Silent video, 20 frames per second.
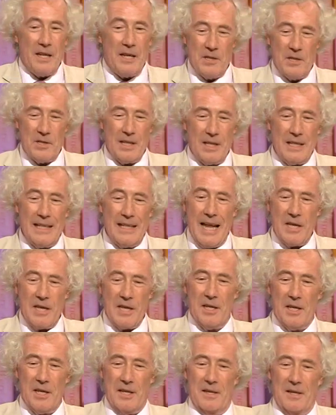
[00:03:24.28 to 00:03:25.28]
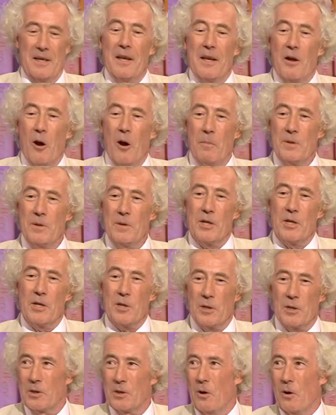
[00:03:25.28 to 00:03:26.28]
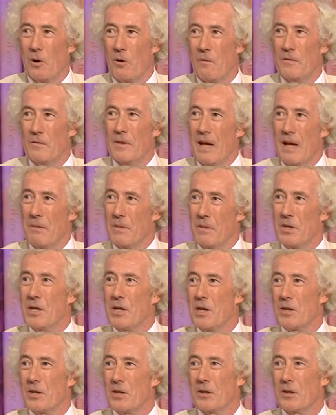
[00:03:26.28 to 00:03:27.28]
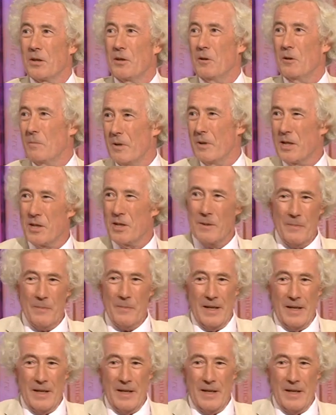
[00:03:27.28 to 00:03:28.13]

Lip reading: It's the classic opposition of nemesis and hubris.